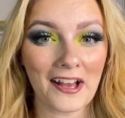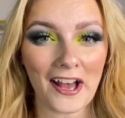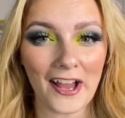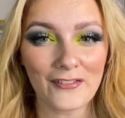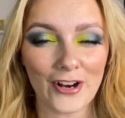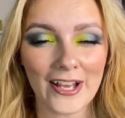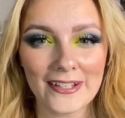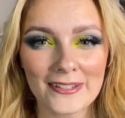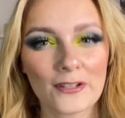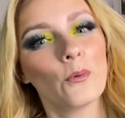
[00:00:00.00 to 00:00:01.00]
Hi
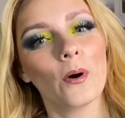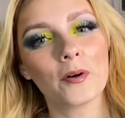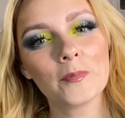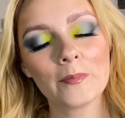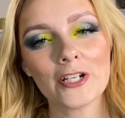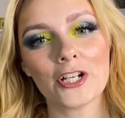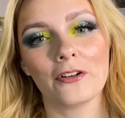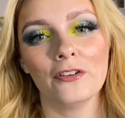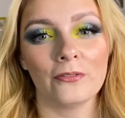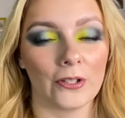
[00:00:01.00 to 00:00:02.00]
friends, welcome to my
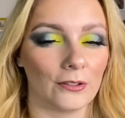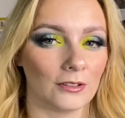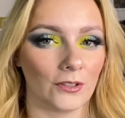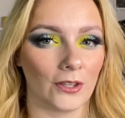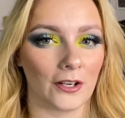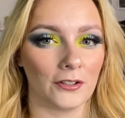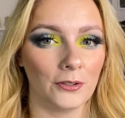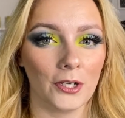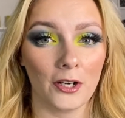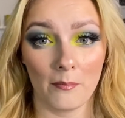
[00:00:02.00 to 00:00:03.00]
channel. For those of you that are new
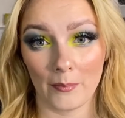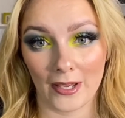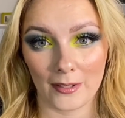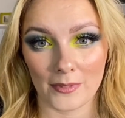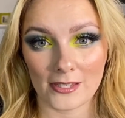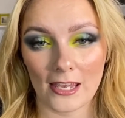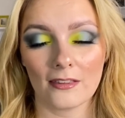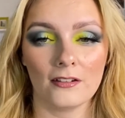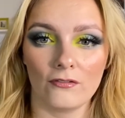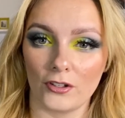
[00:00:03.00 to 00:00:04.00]
here, my name is
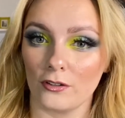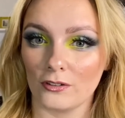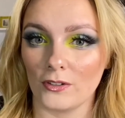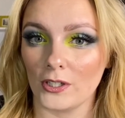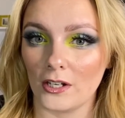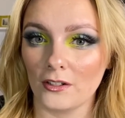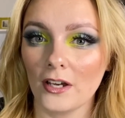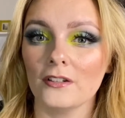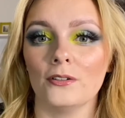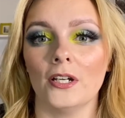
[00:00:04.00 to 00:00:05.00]
Caitlin. For those of you that are
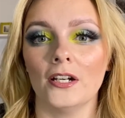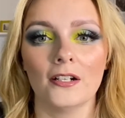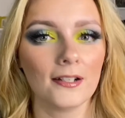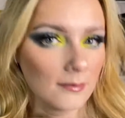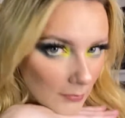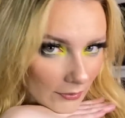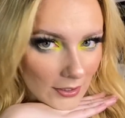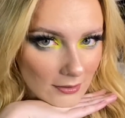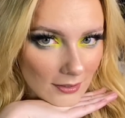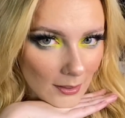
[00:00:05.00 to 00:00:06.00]
not new here, my
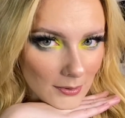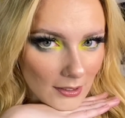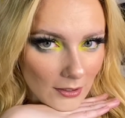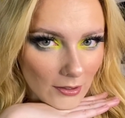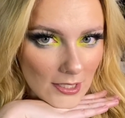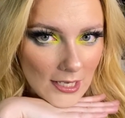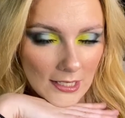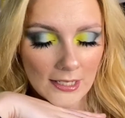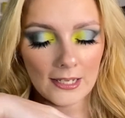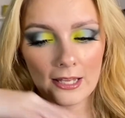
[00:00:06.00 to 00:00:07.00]
face is happy that you are seeing
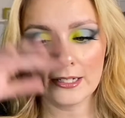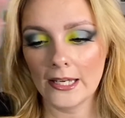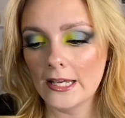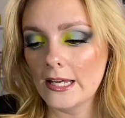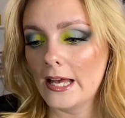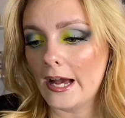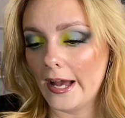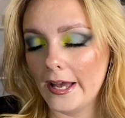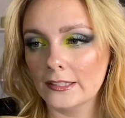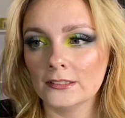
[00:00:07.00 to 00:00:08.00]
it again.
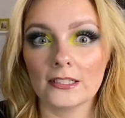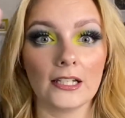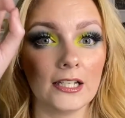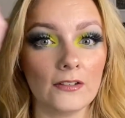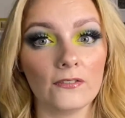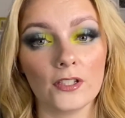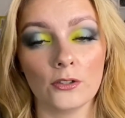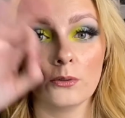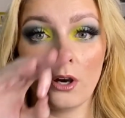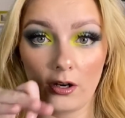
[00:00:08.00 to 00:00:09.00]
And if
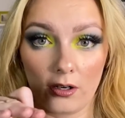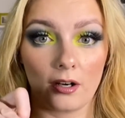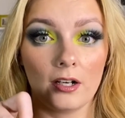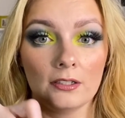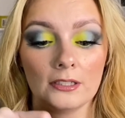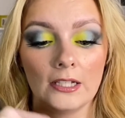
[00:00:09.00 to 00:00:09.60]
you are,